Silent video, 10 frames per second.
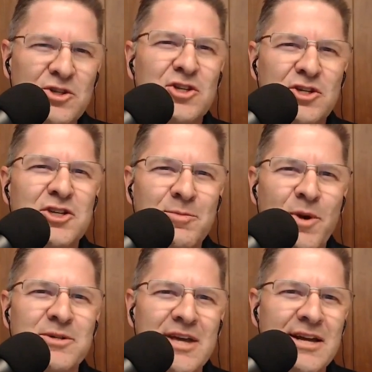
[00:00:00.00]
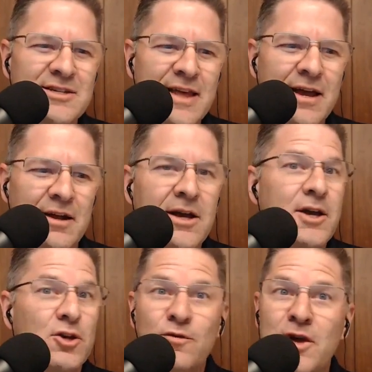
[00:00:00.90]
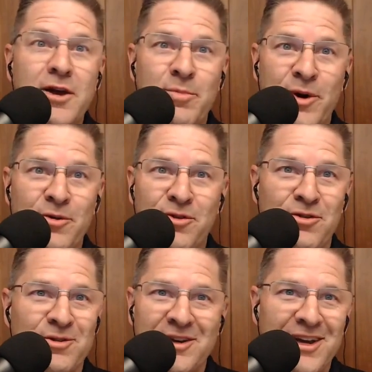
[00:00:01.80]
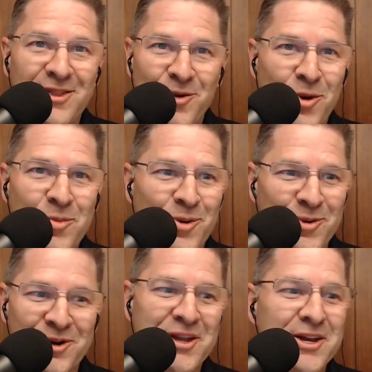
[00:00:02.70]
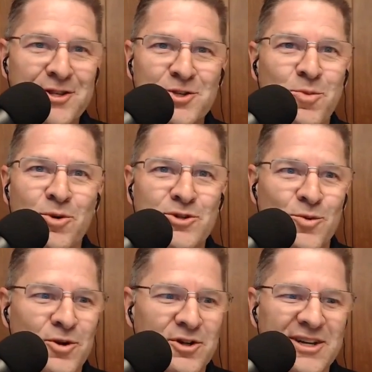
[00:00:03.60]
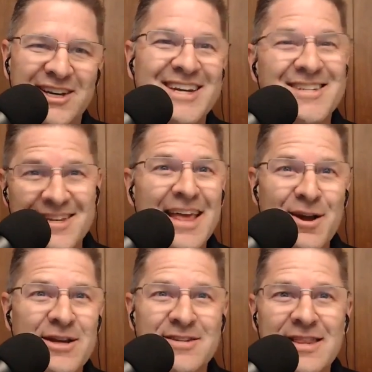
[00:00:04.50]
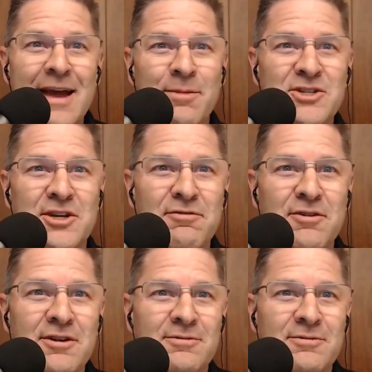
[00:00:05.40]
you see both sides of that you've done both in the corporate world and in the sports world yeah. is it that, is it that much different